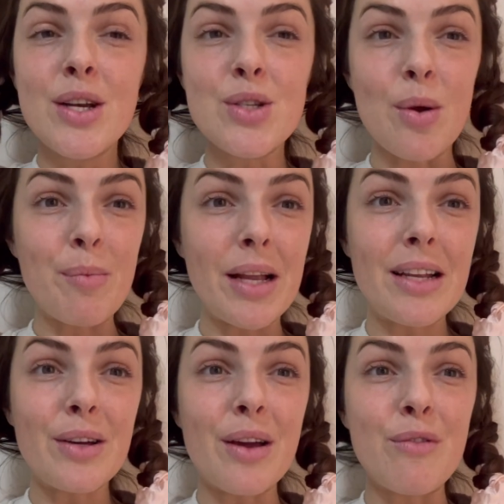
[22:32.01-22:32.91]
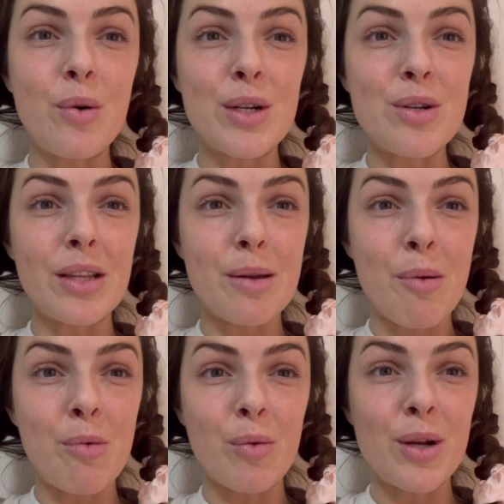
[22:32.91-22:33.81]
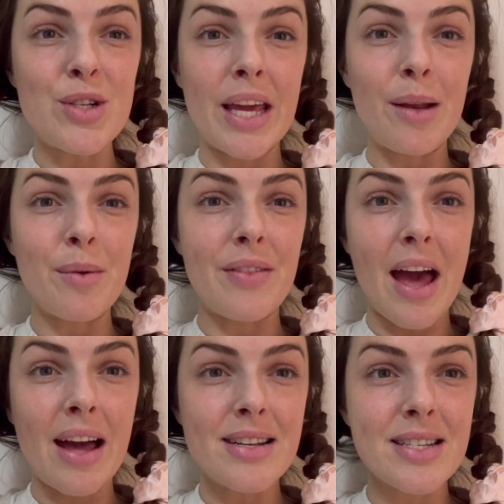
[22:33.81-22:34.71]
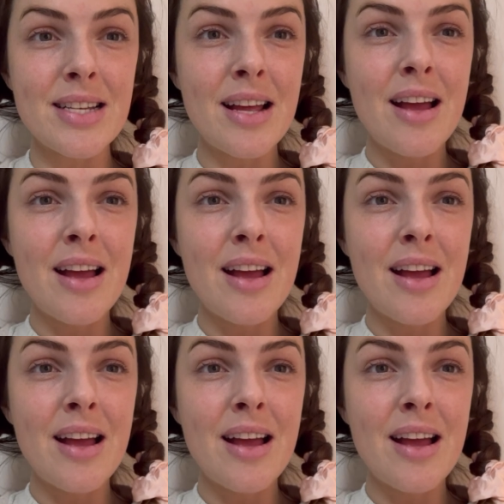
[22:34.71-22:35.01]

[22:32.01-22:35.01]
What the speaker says: So I'm really looking forward to a little bit more routine with that.